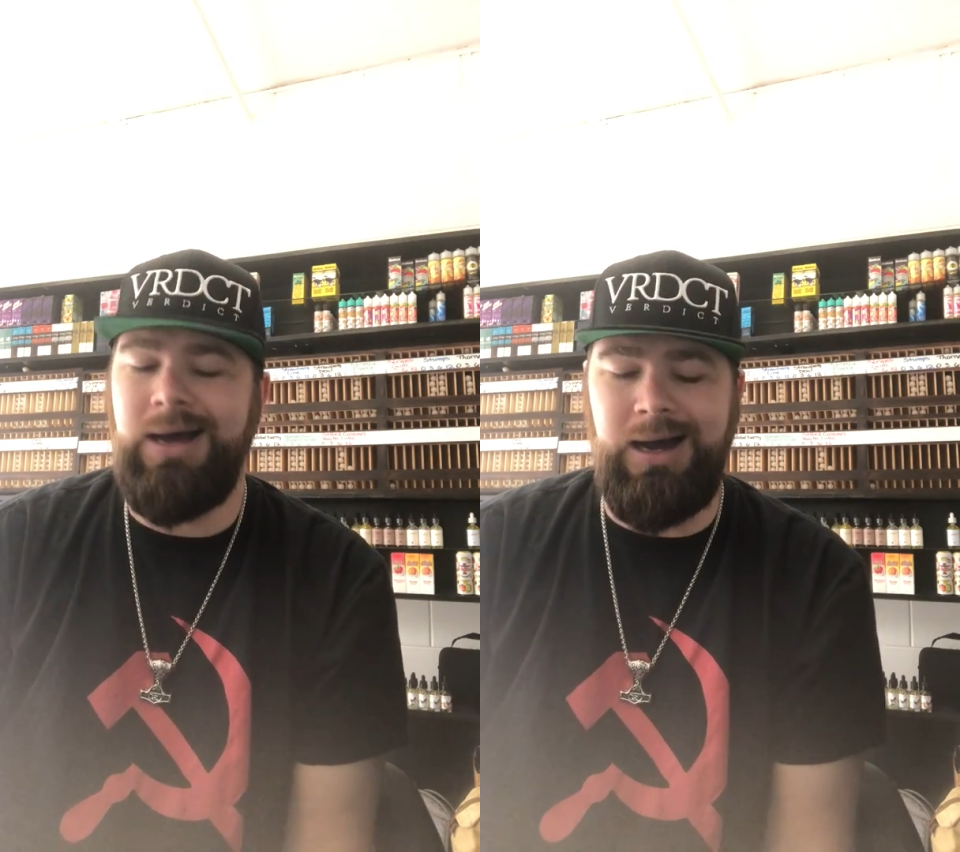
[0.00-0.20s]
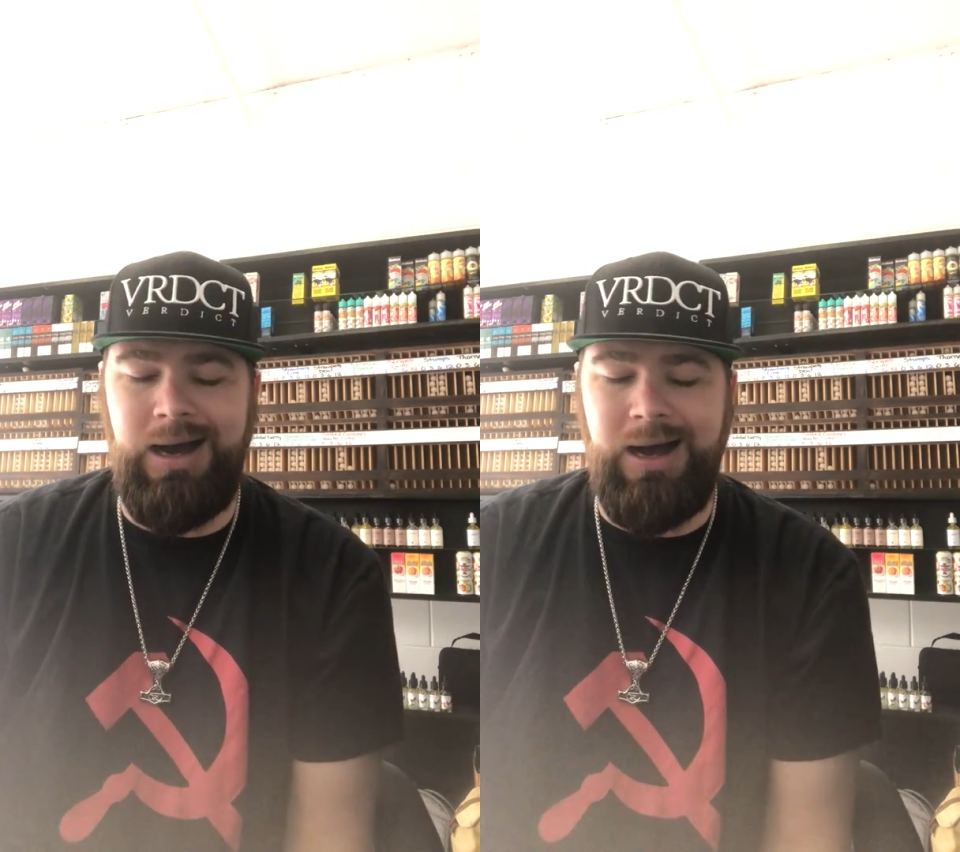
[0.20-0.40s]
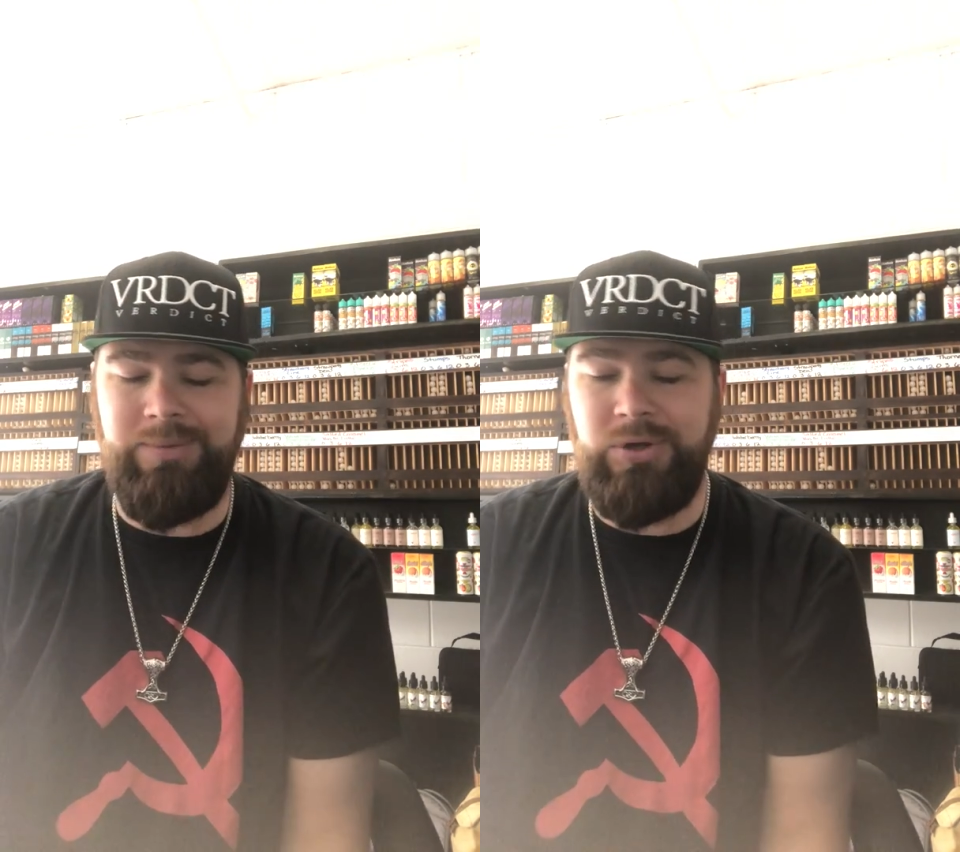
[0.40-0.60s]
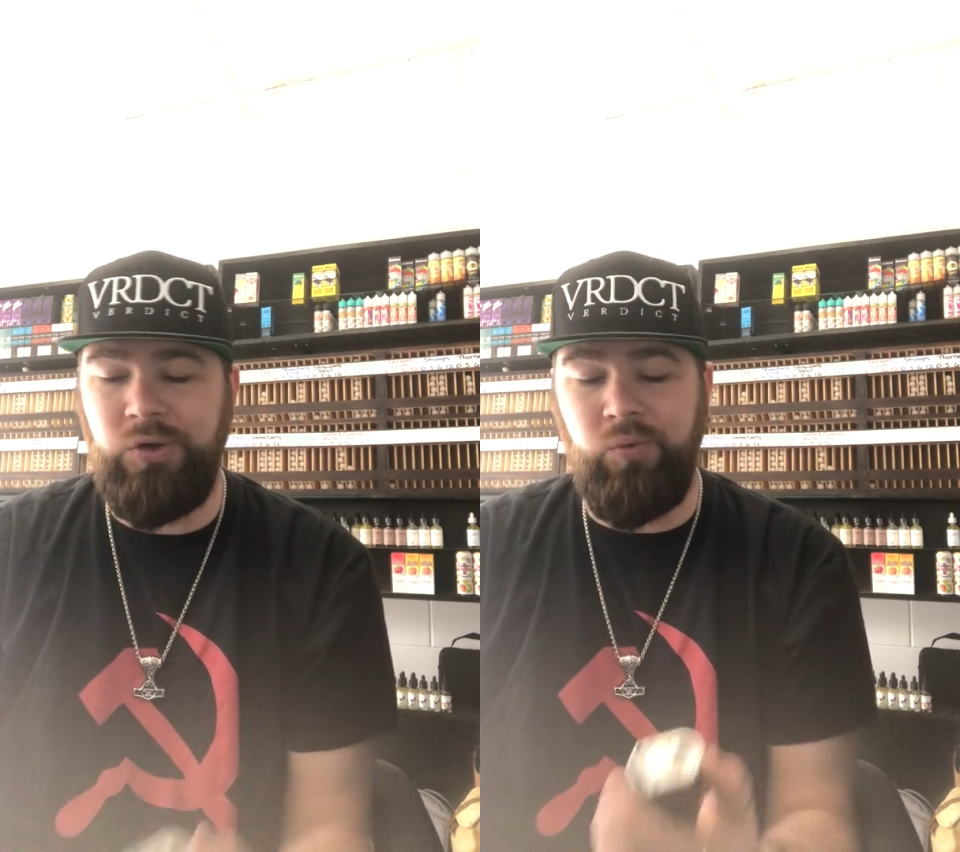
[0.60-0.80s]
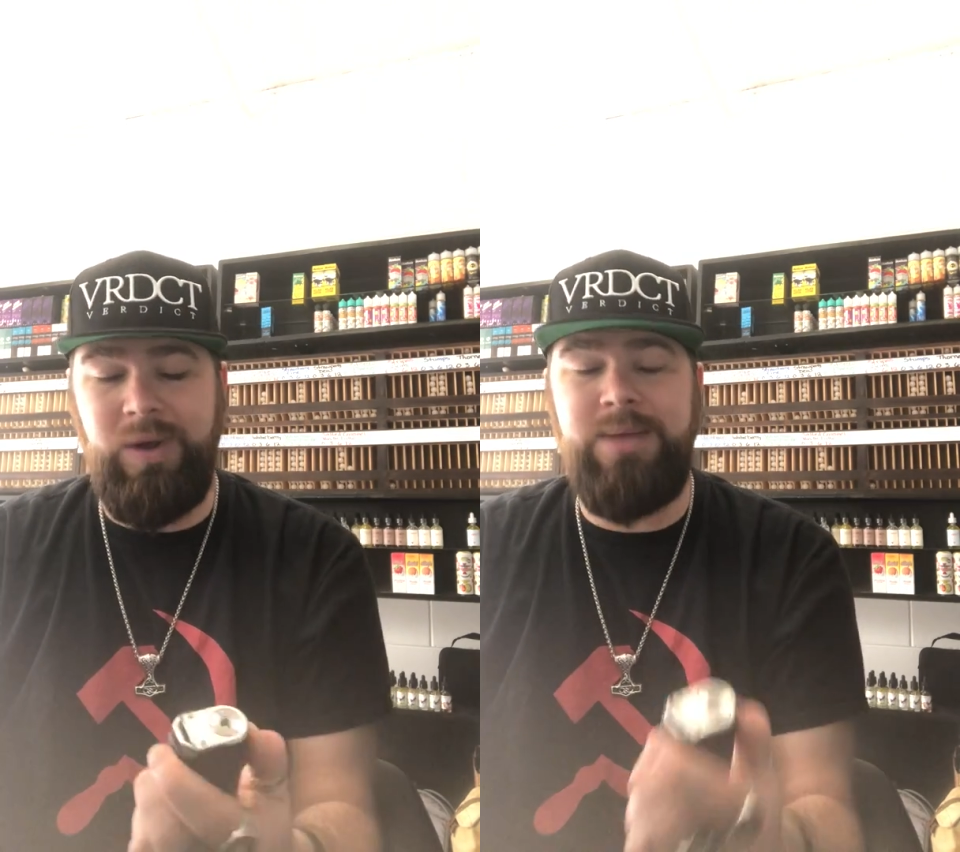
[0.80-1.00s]
Um,
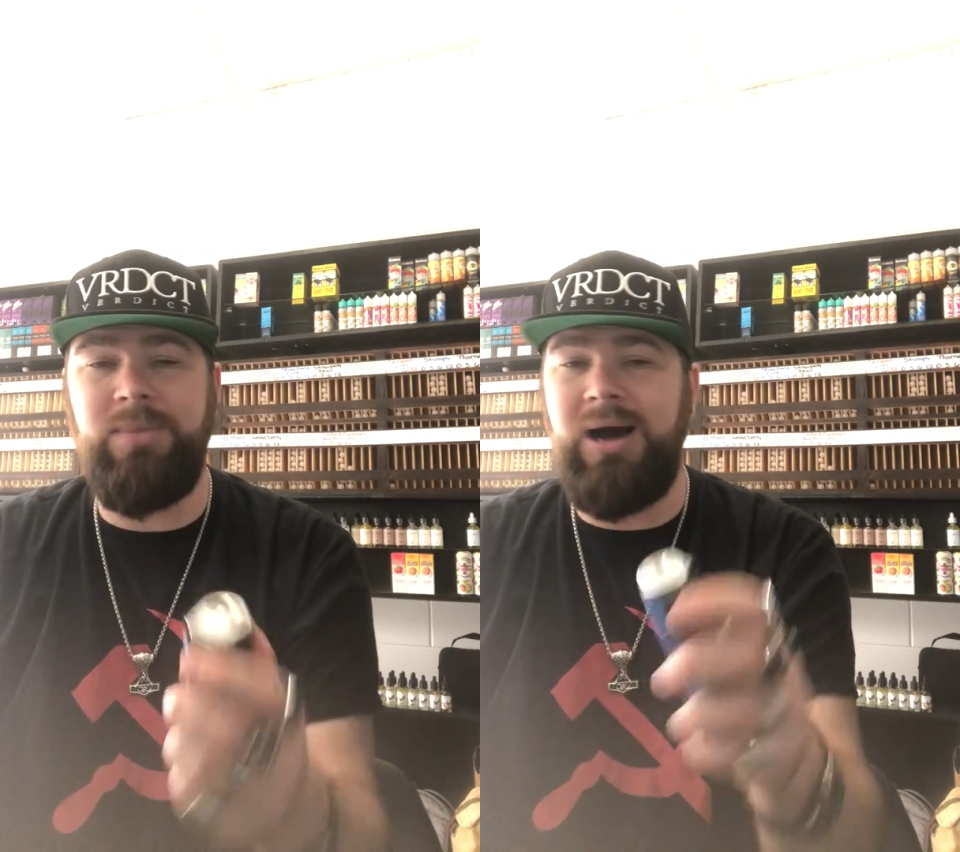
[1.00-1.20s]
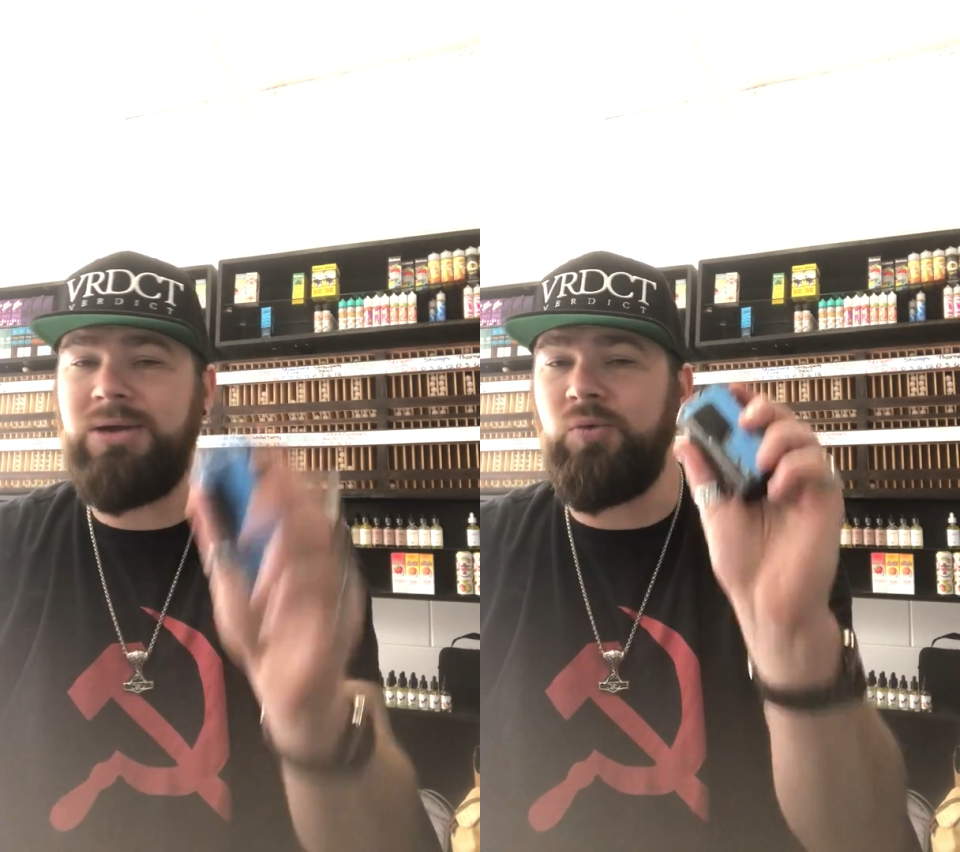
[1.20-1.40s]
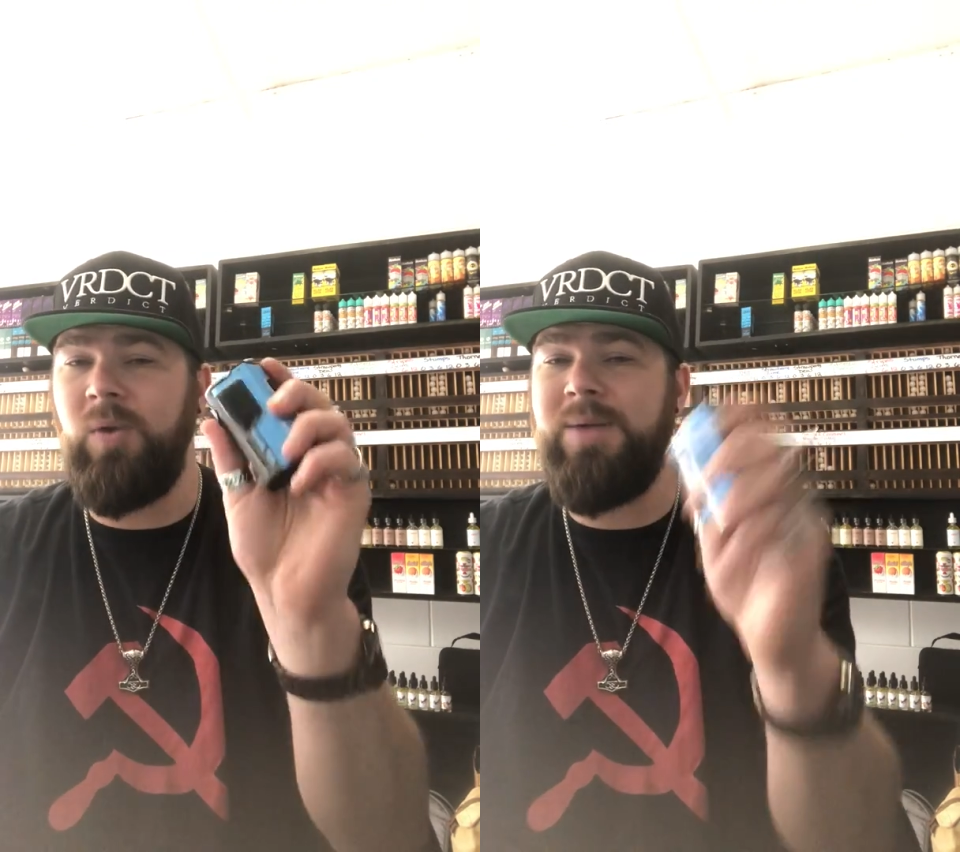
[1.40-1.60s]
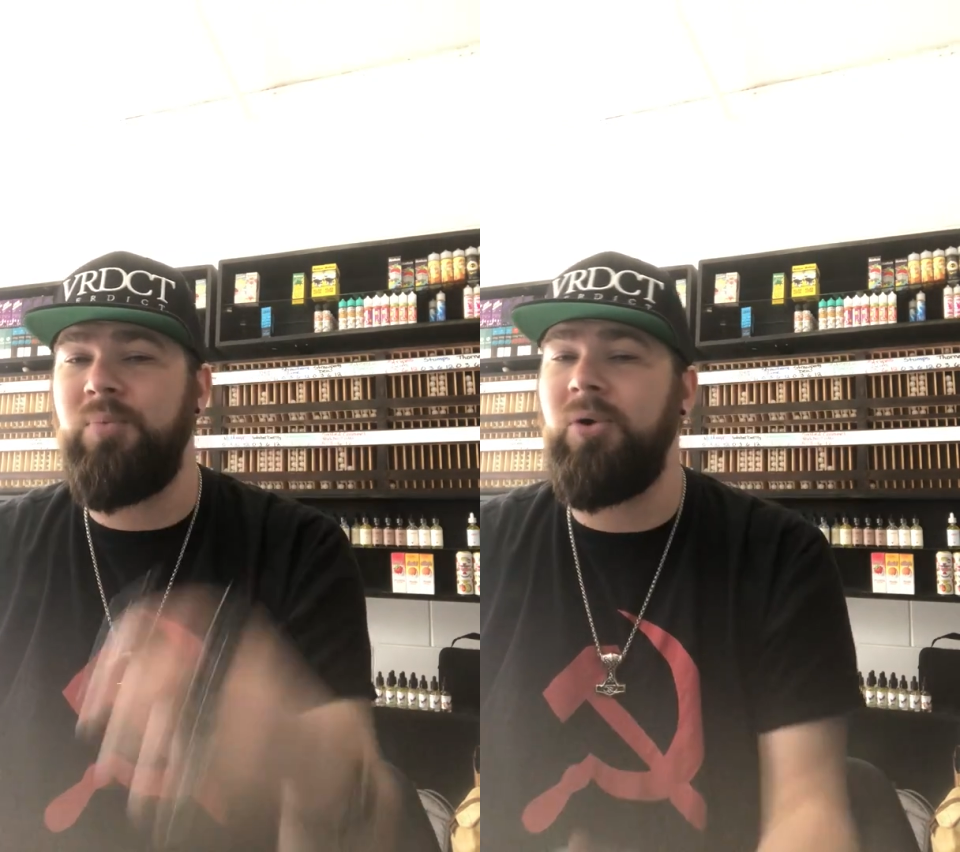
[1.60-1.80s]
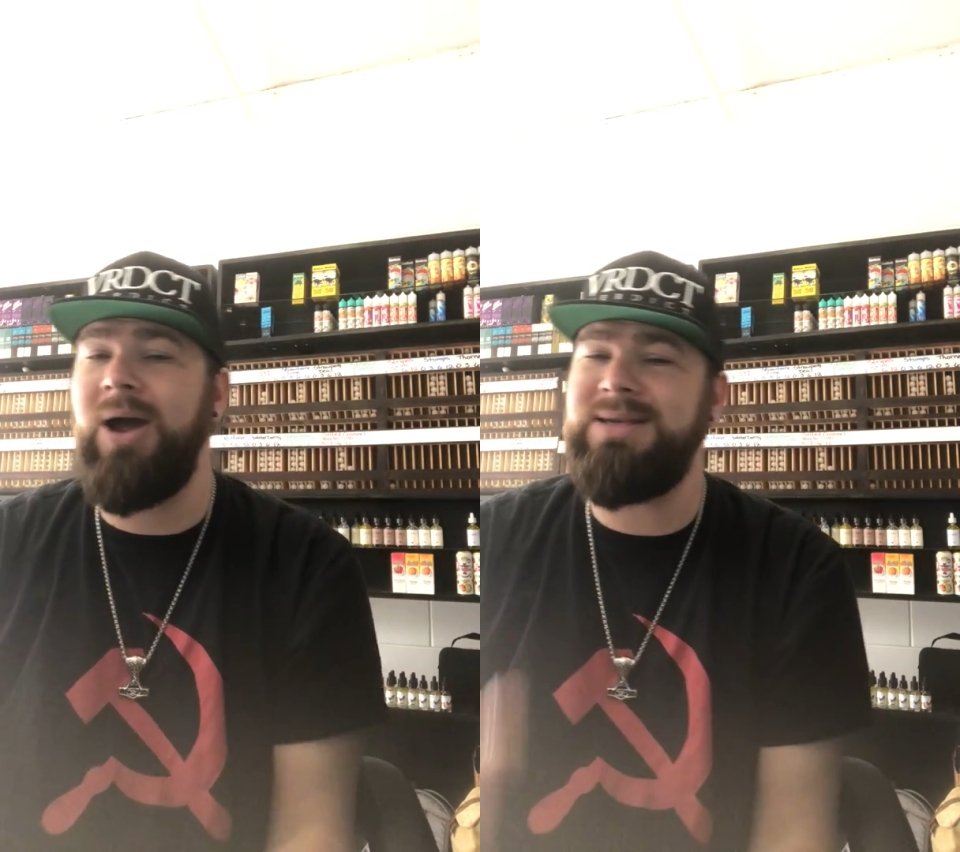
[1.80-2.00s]
great mod,
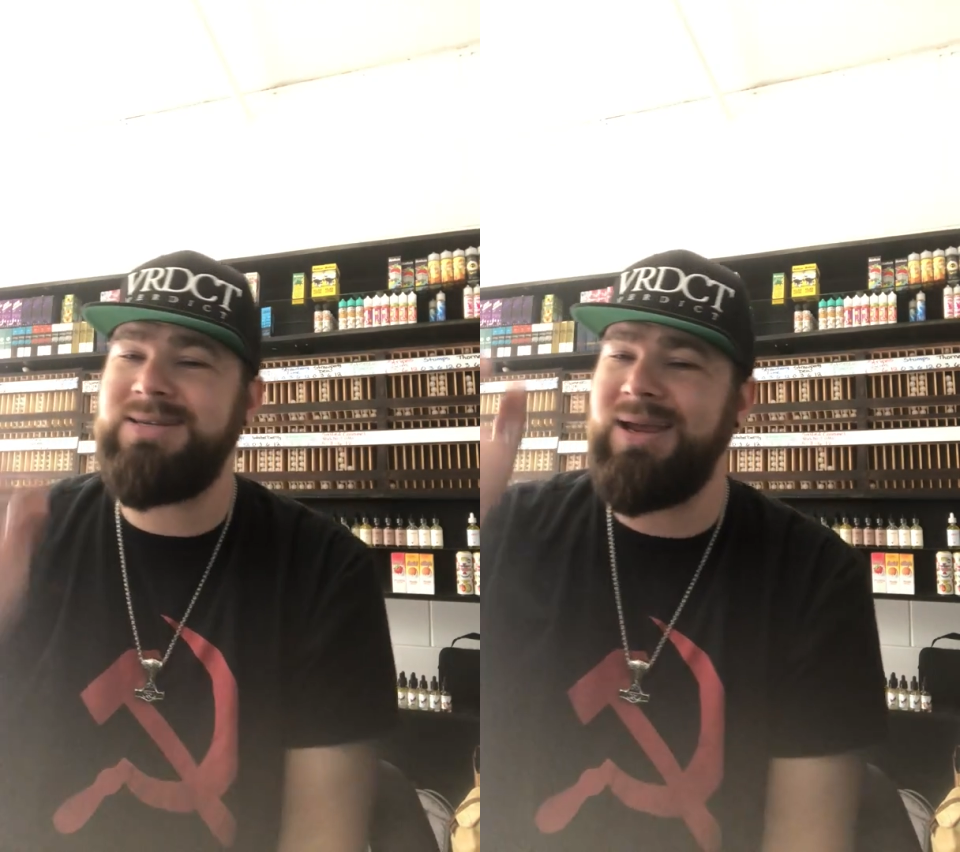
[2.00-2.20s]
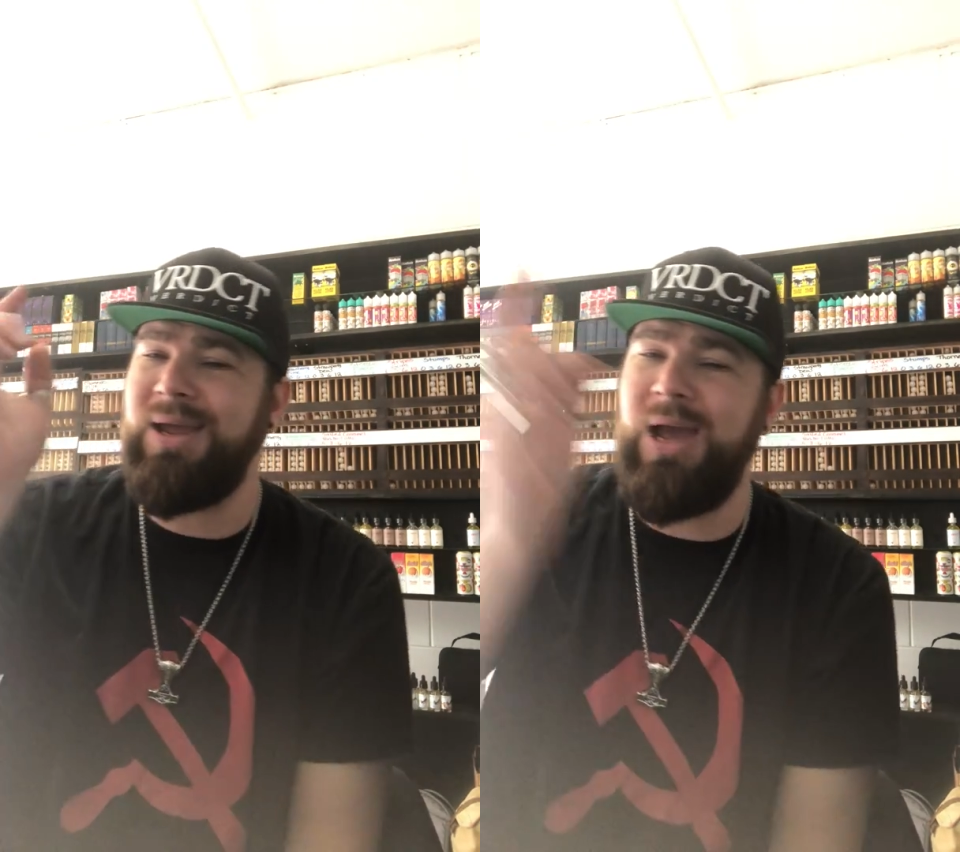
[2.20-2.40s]
great price.